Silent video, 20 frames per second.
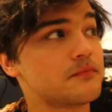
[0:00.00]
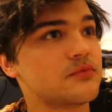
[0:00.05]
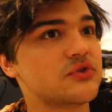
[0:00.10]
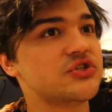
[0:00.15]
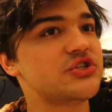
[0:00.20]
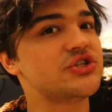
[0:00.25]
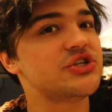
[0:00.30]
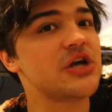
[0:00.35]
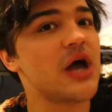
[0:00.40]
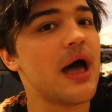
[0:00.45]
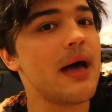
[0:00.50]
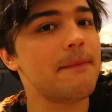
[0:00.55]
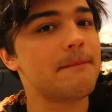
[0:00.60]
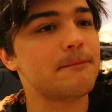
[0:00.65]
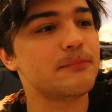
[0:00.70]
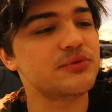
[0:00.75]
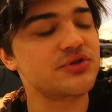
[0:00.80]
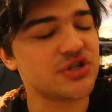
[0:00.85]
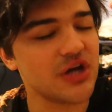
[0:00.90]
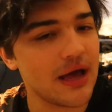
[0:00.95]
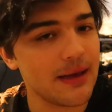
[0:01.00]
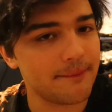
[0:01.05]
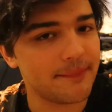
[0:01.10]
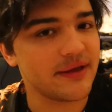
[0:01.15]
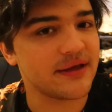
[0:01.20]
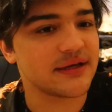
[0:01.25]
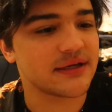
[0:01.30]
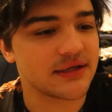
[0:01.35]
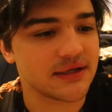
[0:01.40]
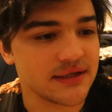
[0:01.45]

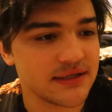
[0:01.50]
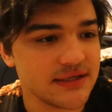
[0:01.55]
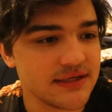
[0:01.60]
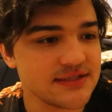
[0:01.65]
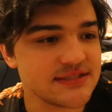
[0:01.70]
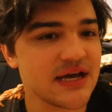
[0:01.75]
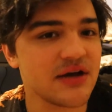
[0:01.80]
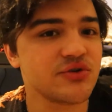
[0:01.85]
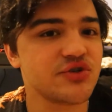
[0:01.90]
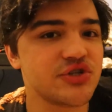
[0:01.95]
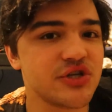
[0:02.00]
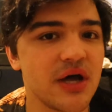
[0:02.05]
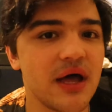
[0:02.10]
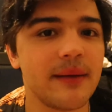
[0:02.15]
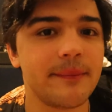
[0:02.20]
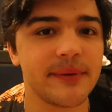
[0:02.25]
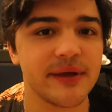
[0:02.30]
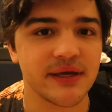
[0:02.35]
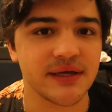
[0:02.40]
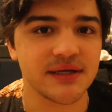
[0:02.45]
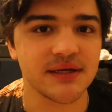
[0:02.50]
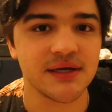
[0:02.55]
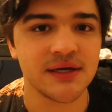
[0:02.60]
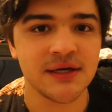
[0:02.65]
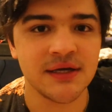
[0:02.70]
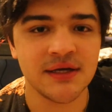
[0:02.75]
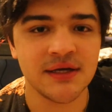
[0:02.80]
shopping. He's out shopping.